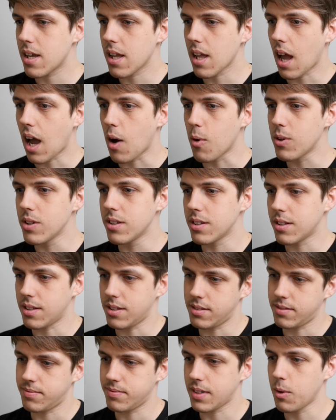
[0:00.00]
I
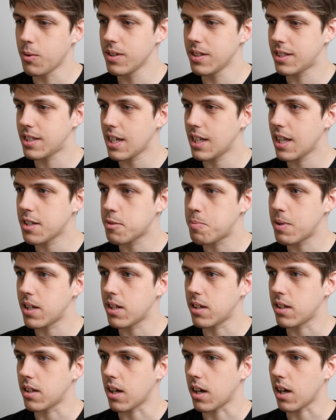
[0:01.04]
wouldn't say there's
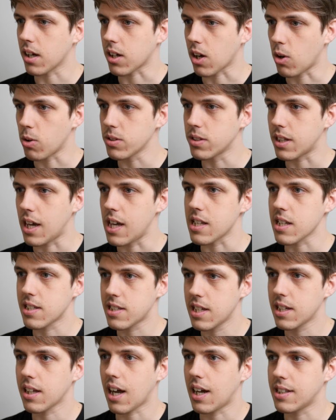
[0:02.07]
been a golden days.
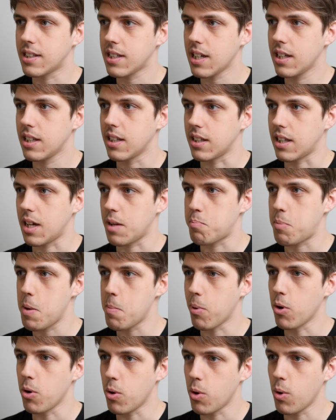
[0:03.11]
I'd say that there are
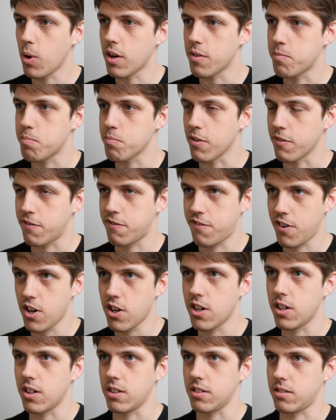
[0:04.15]
people who have
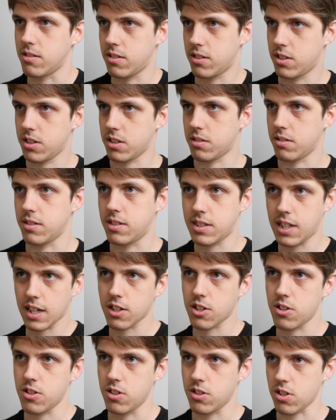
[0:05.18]
preferred certain
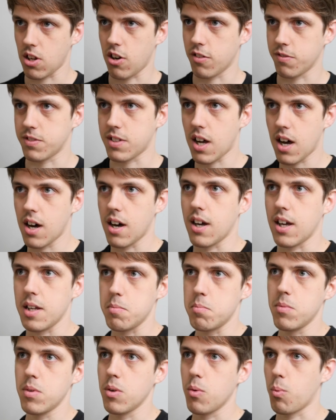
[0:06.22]
sections of
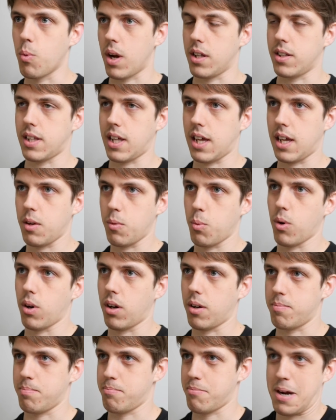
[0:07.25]
time where they
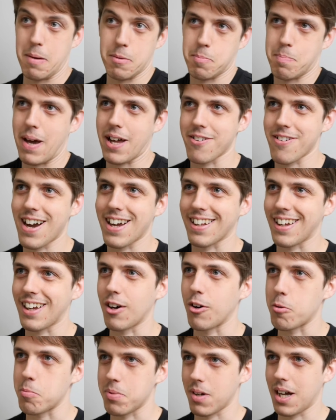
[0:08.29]
were perhaps better at it,
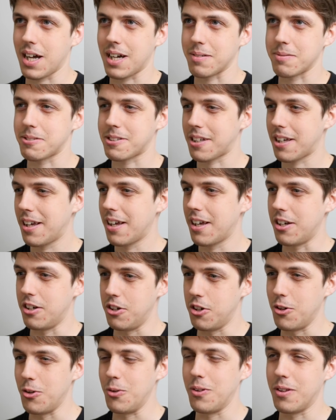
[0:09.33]
or perhaps
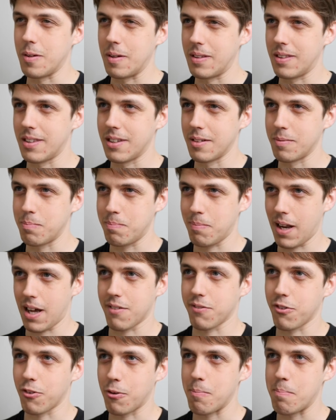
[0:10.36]
knew the
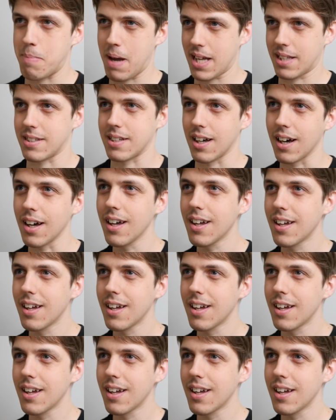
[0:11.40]
platform better,